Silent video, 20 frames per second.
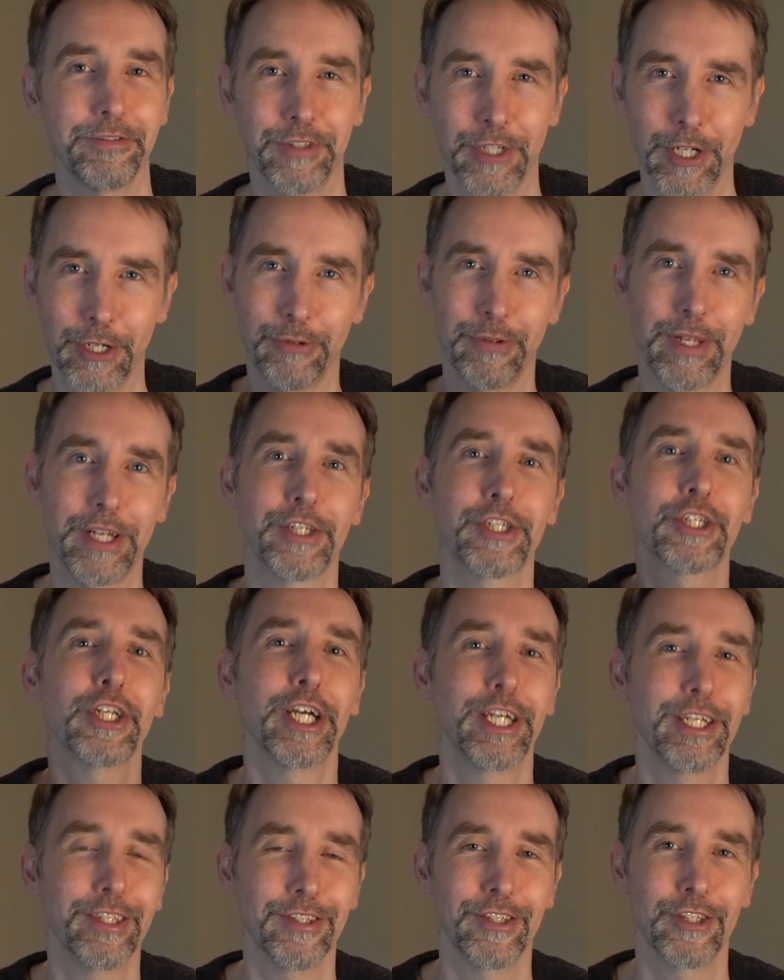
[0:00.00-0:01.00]
So let's
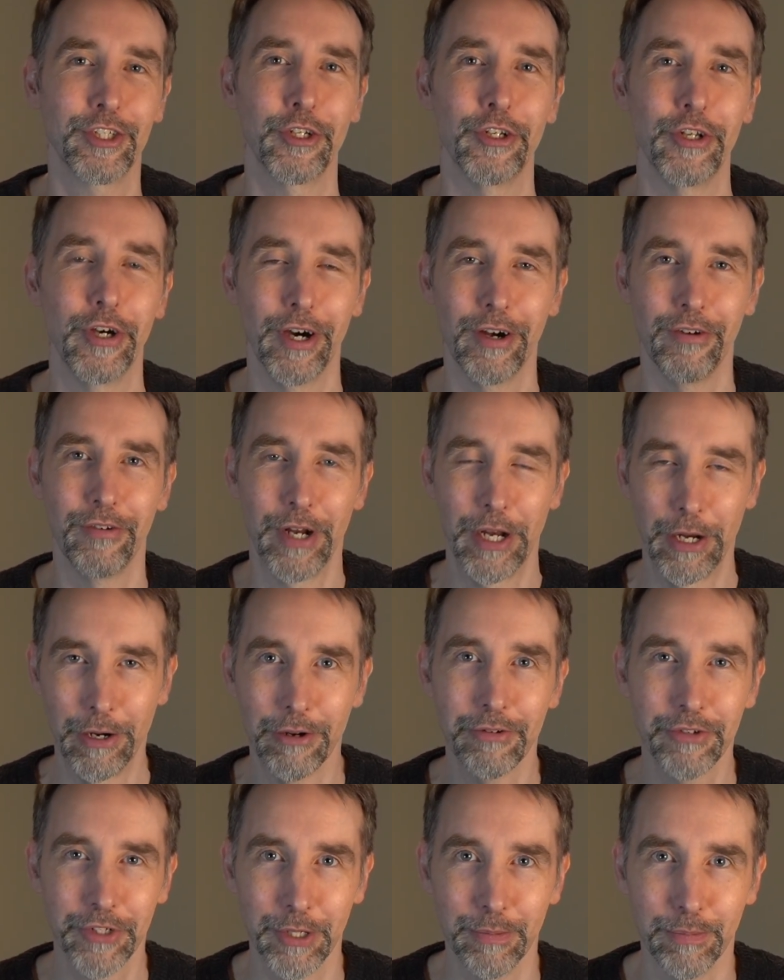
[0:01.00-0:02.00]
take the scenario
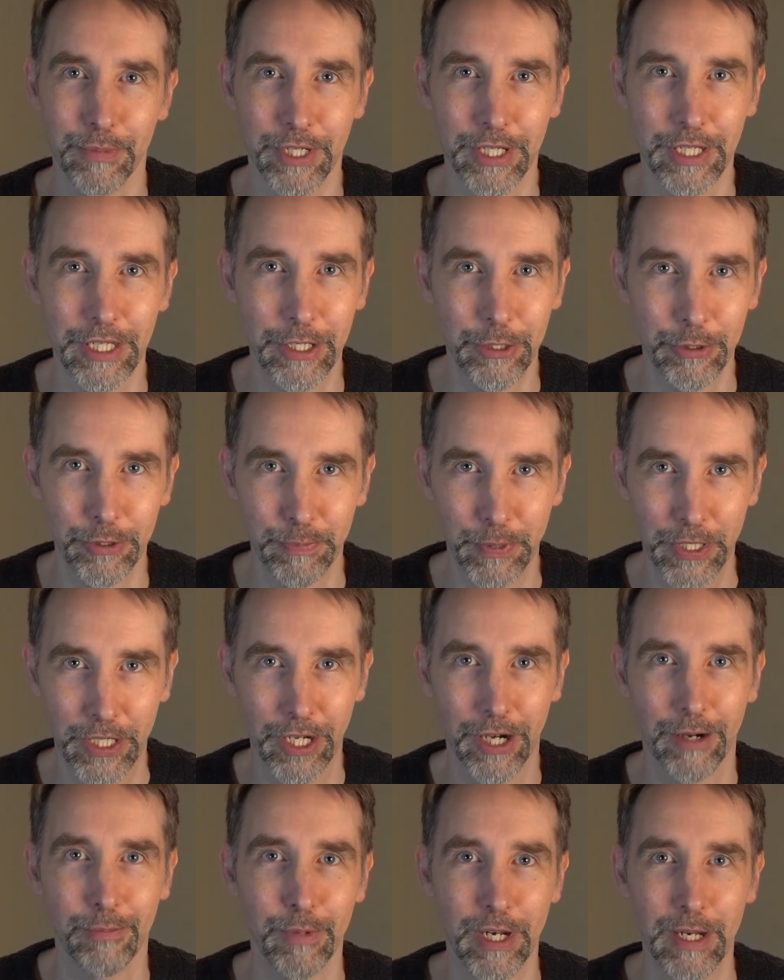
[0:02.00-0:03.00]
of somebody who's
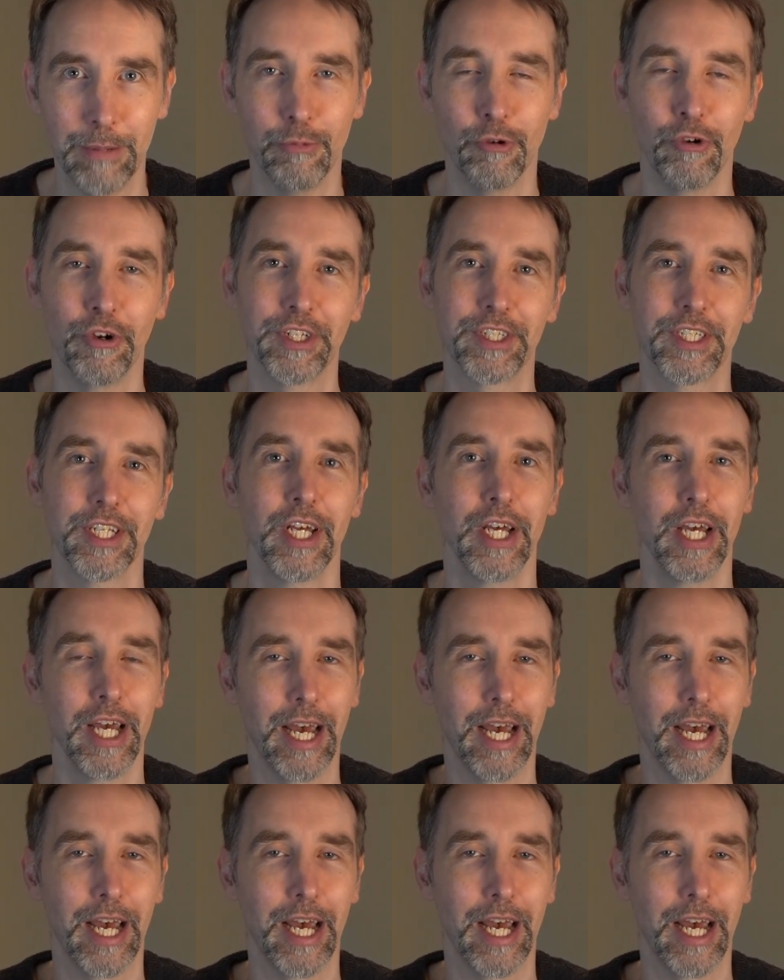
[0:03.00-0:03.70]
become limerent